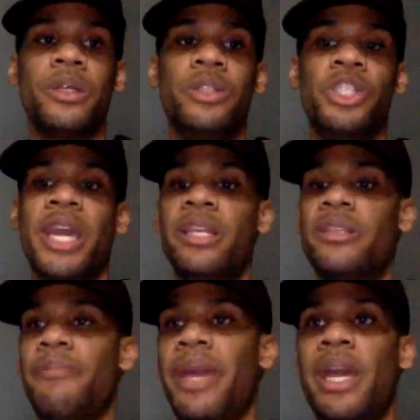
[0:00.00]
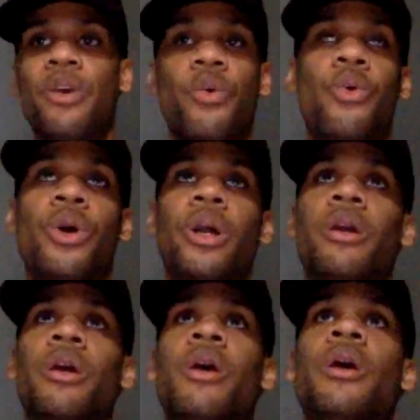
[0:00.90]
chase, beg, or
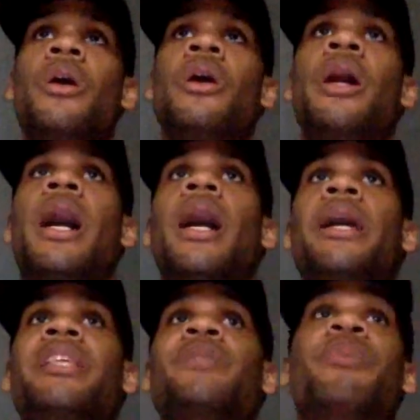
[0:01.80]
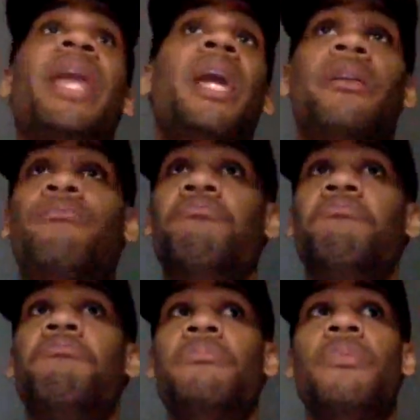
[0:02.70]
explain
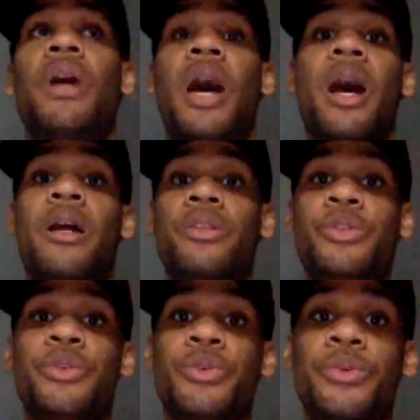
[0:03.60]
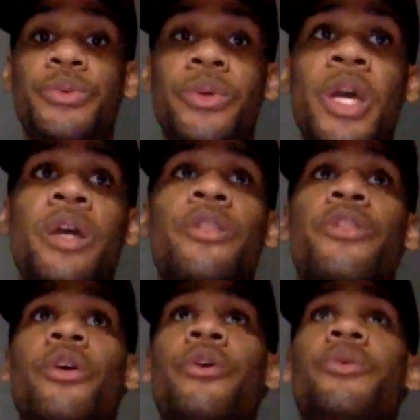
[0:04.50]
to
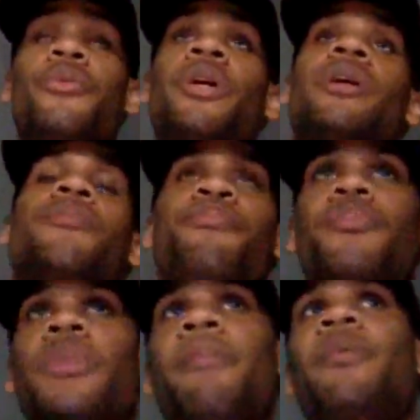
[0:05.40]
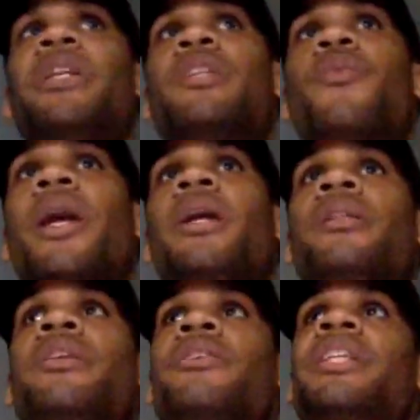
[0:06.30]
the, let me put it this way.
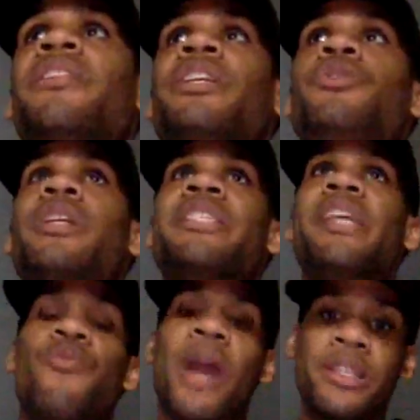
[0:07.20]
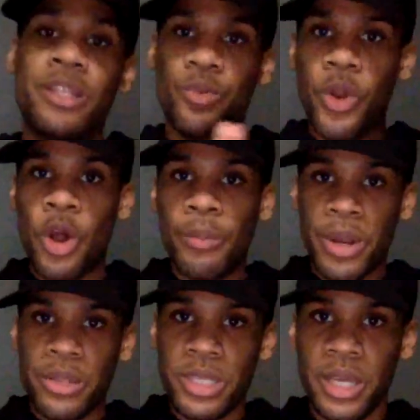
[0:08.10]
There's nothing you could say right to the wrong
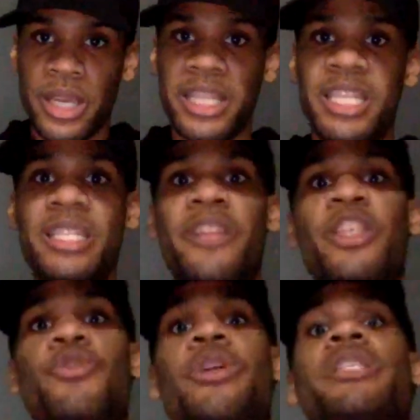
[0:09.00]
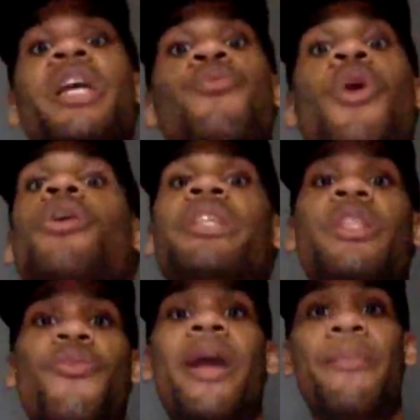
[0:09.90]
person, and there's nothing you could say wrong to
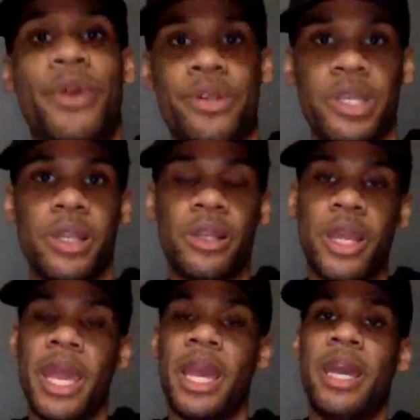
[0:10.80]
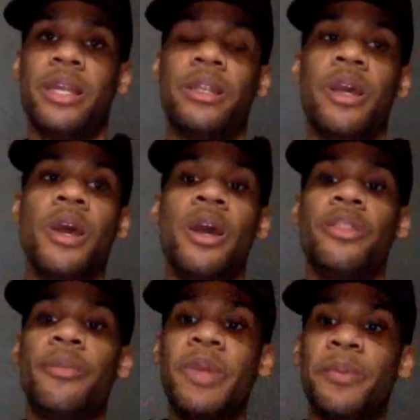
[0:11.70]
the right person. And
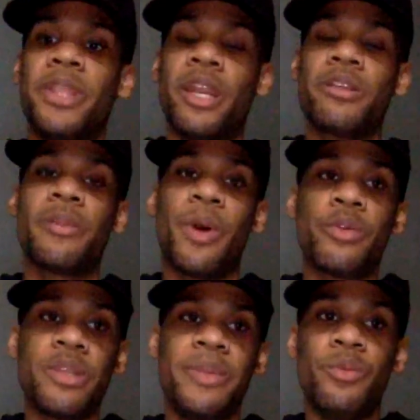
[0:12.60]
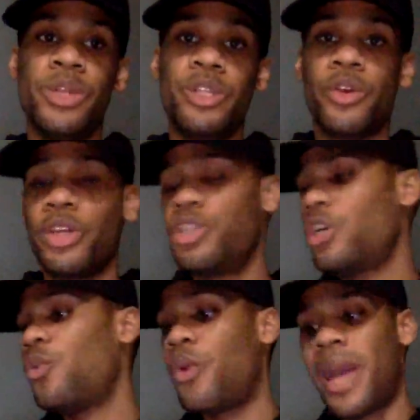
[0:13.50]
the people that are supposed to be with you on your
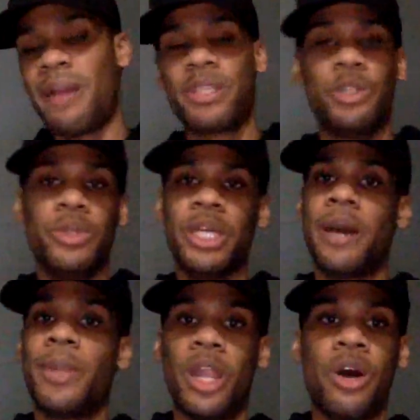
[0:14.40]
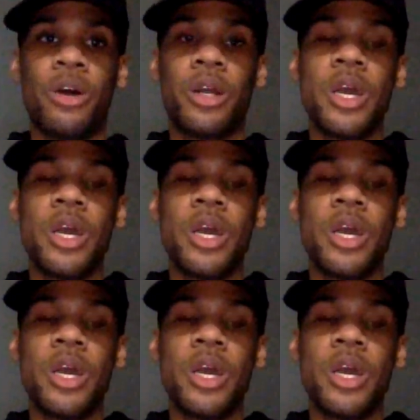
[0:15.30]
journey will absolutely come along.